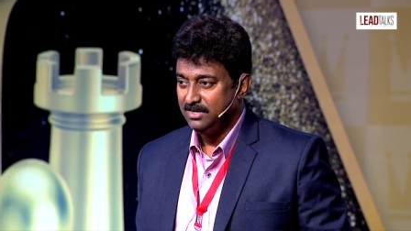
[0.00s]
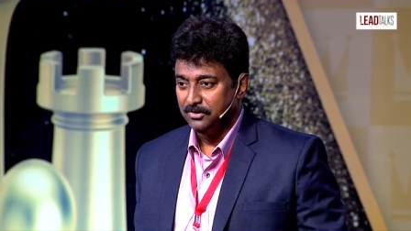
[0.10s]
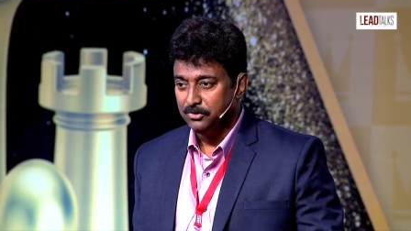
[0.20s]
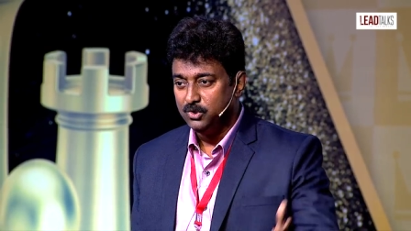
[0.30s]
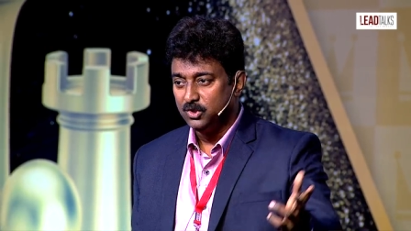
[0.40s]

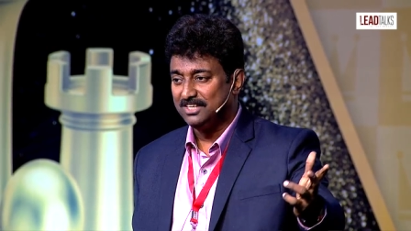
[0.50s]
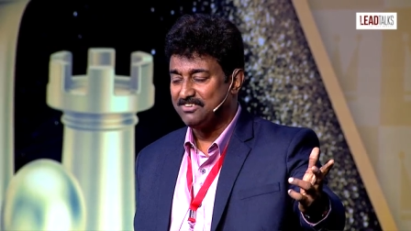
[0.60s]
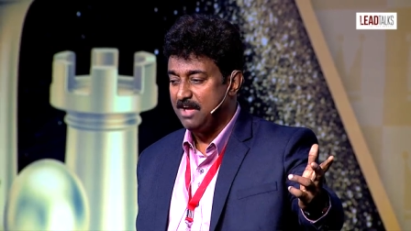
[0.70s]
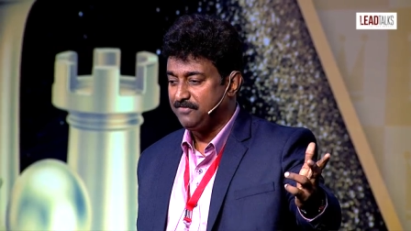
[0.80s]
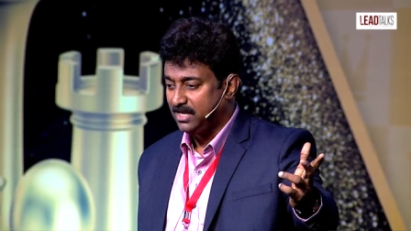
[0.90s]
You know the
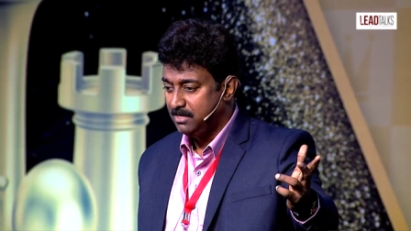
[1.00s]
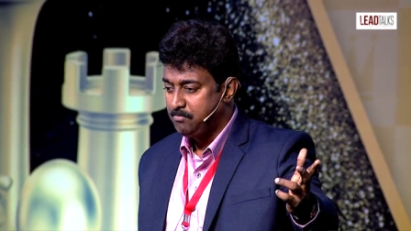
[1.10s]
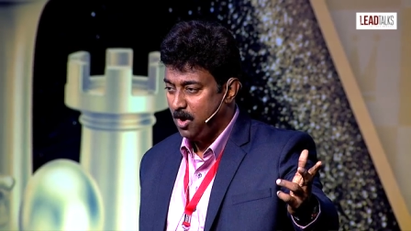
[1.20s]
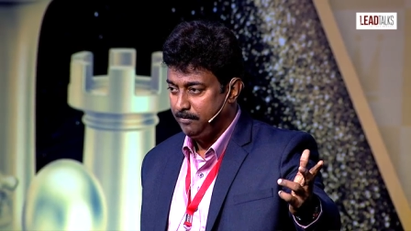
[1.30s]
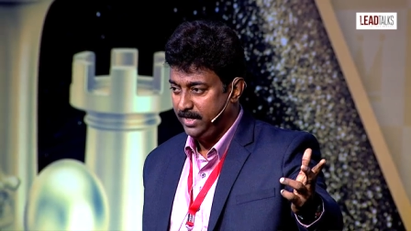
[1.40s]
traffic in
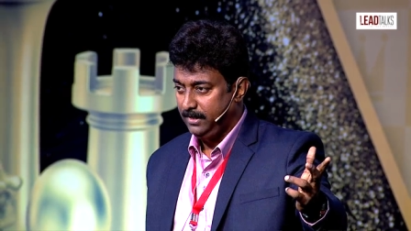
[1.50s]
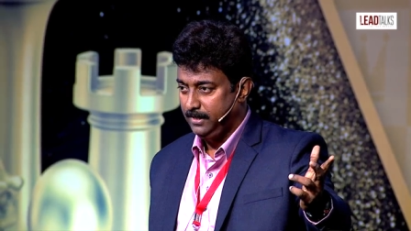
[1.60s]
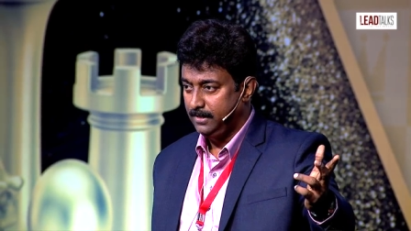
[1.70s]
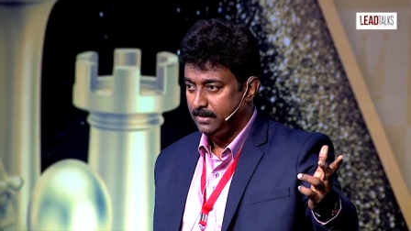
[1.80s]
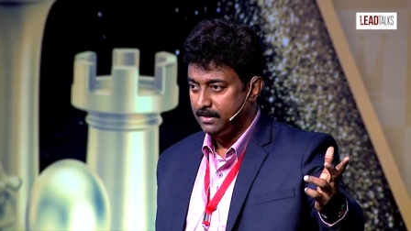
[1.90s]
Bombay.
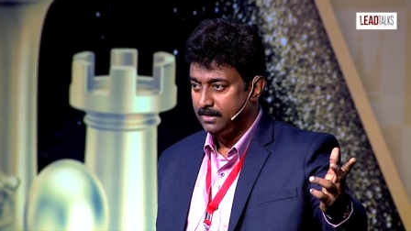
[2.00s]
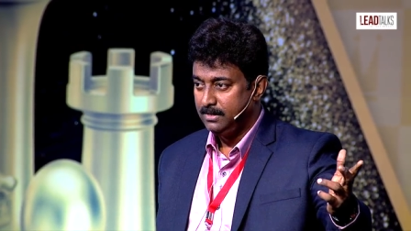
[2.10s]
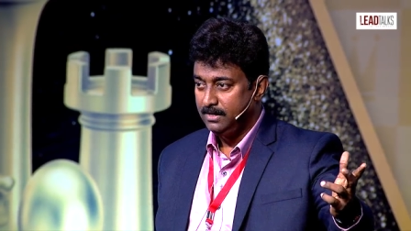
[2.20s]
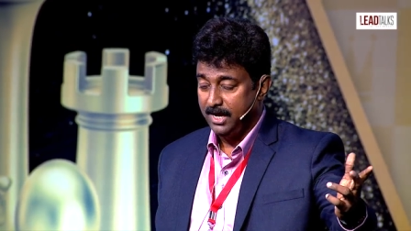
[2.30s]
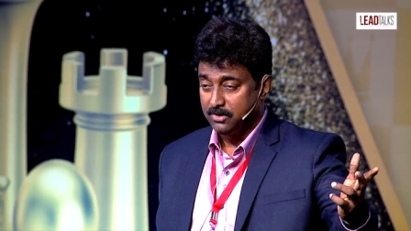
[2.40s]

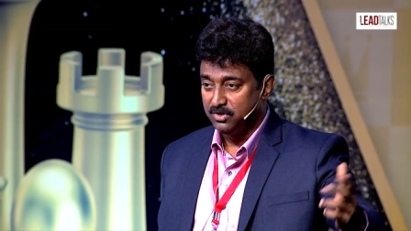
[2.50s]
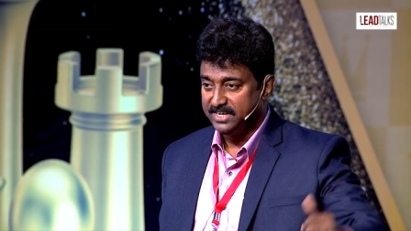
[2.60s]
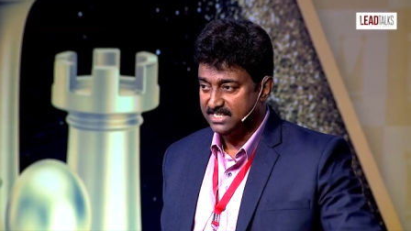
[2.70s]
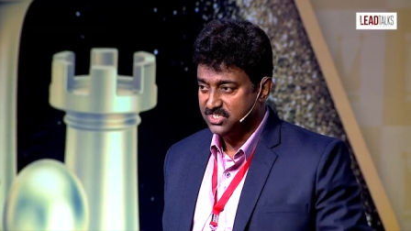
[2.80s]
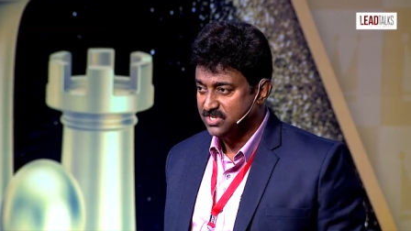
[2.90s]
I could
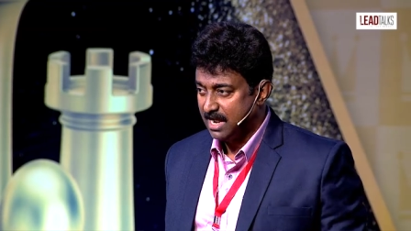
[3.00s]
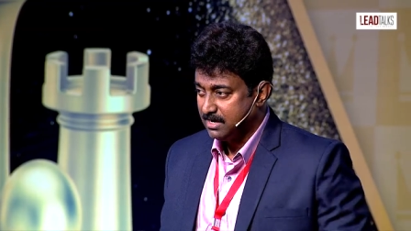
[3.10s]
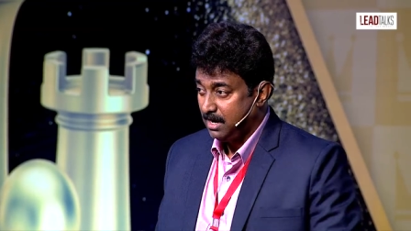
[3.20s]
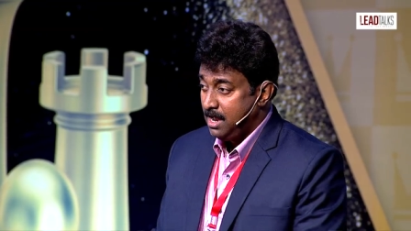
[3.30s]
get stuck.